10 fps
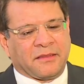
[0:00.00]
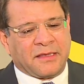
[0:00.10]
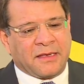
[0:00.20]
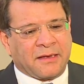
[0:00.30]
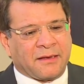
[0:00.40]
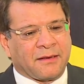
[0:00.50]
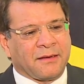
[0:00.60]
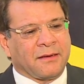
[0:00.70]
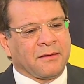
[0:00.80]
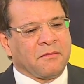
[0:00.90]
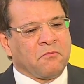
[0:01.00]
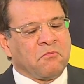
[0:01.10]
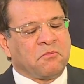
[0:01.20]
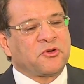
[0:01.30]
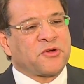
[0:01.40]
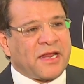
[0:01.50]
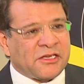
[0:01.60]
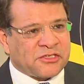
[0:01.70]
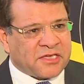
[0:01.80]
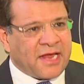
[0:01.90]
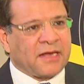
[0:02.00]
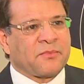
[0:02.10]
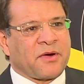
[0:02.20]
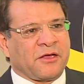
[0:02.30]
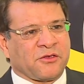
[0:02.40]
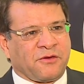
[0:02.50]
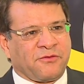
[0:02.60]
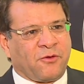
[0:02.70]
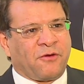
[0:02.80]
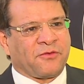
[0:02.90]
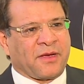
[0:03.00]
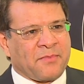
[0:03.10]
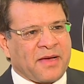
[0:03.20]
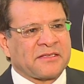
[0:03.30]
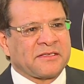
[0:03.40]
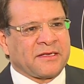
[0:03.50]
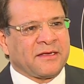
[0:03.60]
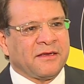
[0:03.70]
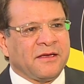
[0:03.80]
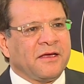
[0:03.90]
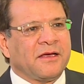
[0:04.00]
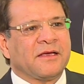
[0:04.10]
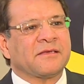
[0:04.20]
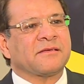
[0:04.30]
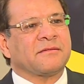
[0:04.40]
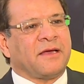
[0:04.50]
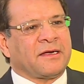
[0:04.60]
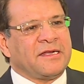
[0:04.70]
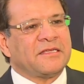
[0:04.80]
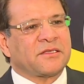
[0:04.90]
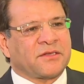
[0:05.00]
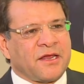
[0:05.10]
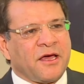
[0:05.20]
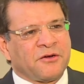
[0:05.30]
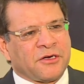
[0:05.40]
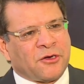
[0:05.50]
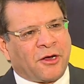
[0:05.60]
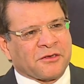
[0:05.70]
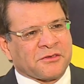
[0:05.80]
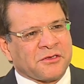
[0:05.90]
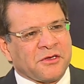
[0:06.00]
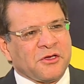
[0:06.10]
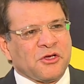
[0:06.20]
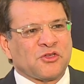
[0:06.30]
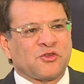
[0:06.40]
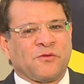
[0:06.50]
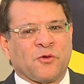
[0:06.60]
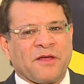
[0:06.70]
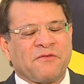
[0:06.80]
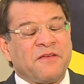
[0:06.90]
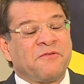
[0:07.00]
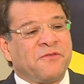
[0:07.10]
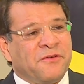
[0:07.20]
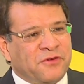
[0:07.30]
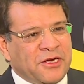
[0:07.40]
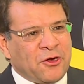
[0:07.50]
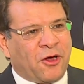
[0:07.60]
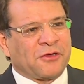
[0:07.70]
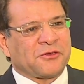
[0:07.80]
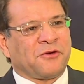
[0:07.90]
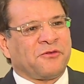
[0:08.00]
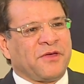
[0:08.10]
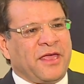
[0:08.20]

The trade sale price of capacity is at least $300. So for every $50 of